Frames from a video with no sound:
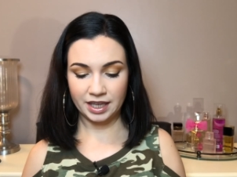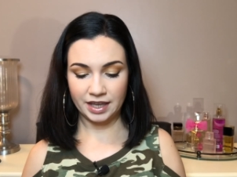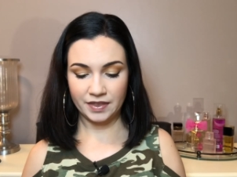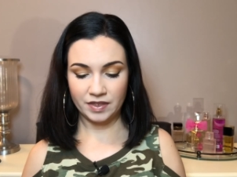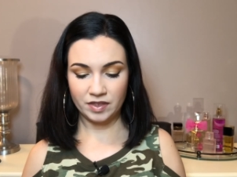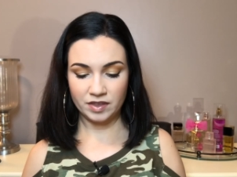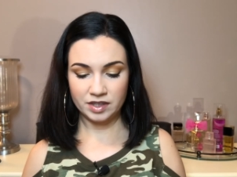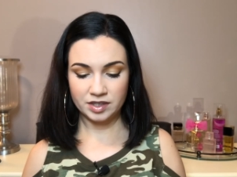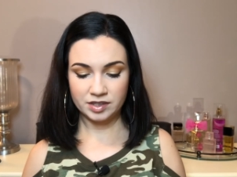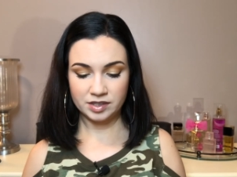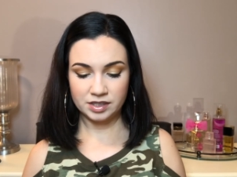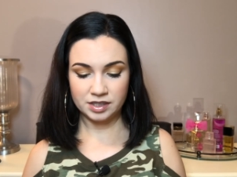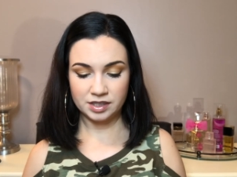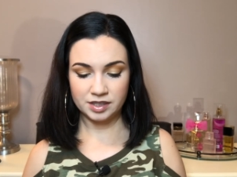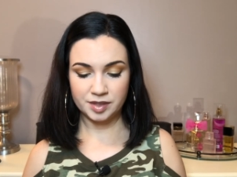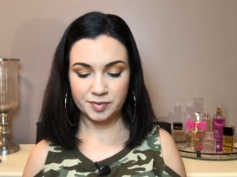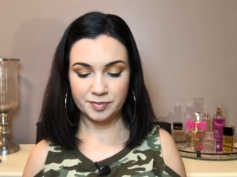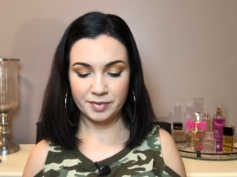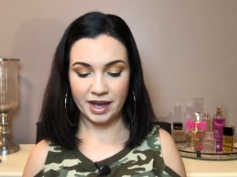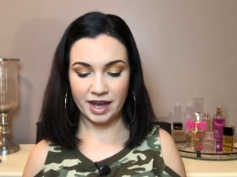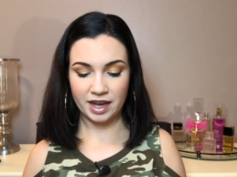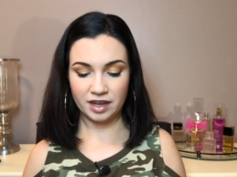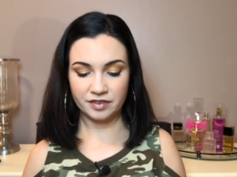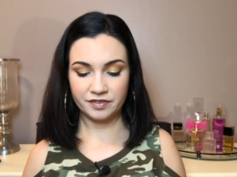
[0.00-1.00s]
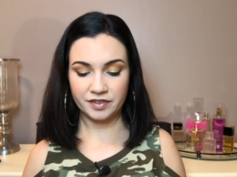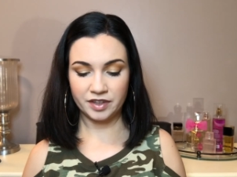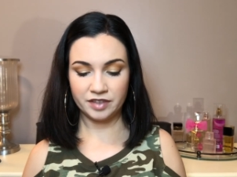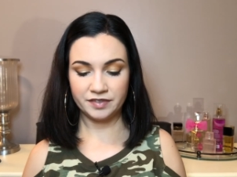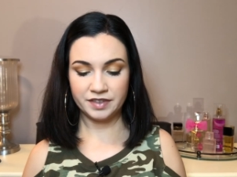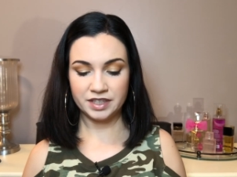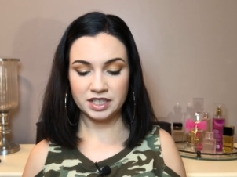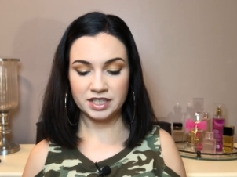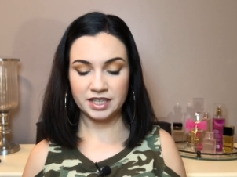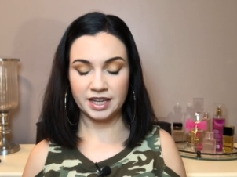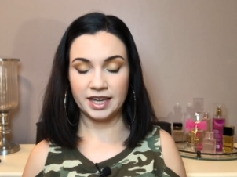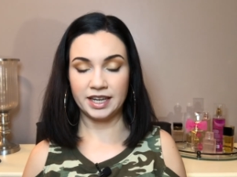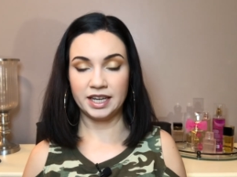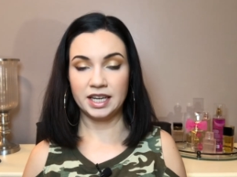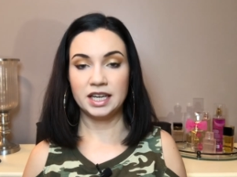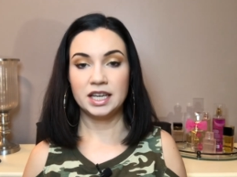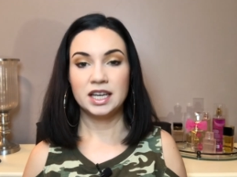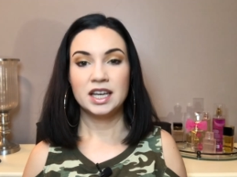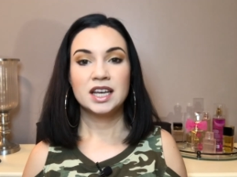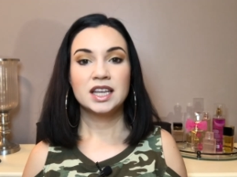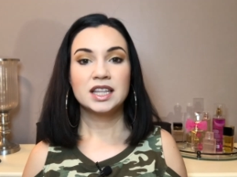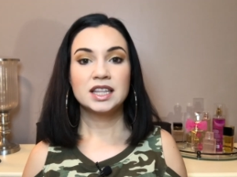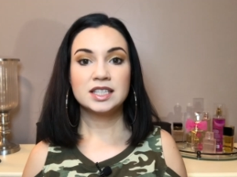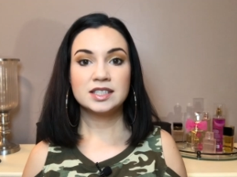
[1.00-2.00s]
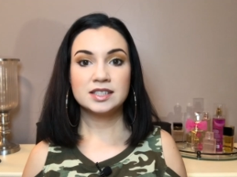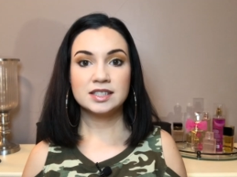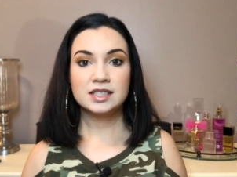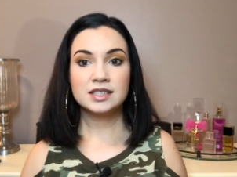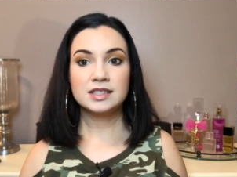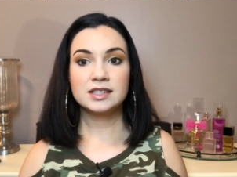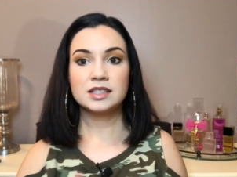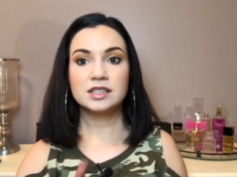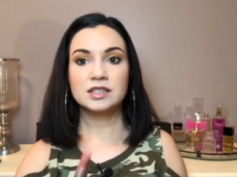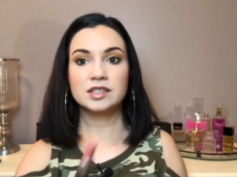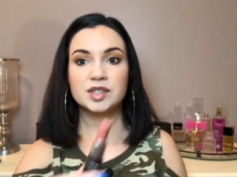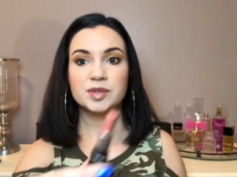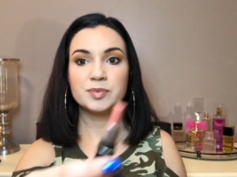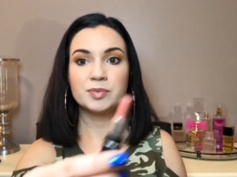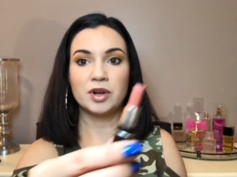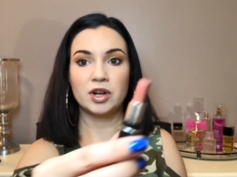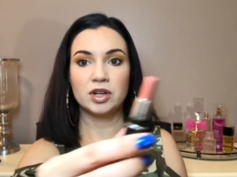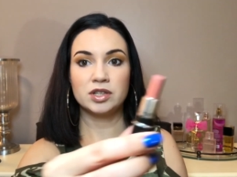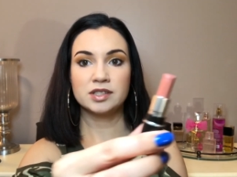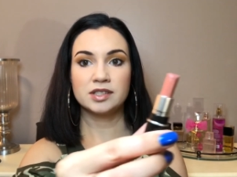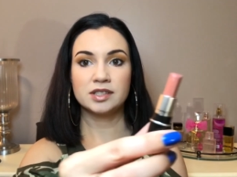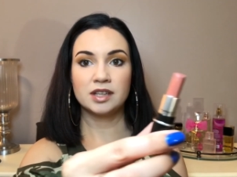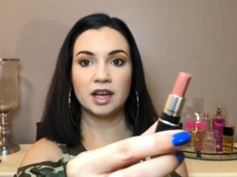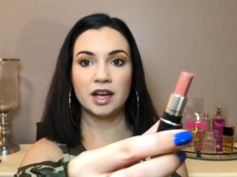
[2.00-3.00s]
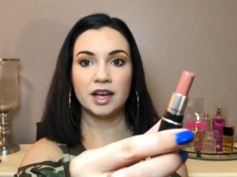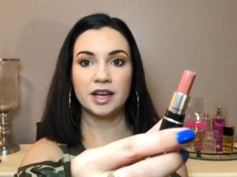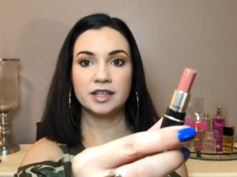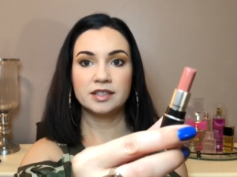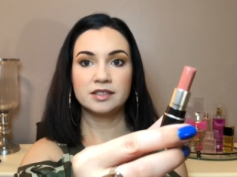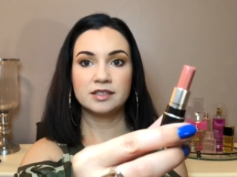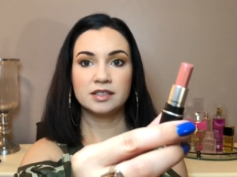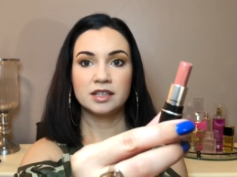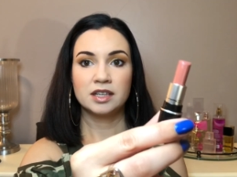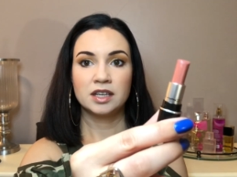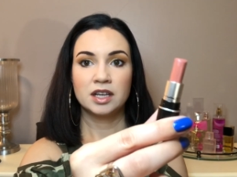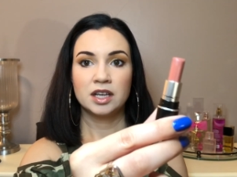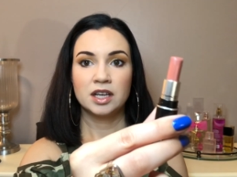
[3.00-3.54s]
and this is MAC Velvet Teddy. This is the small size.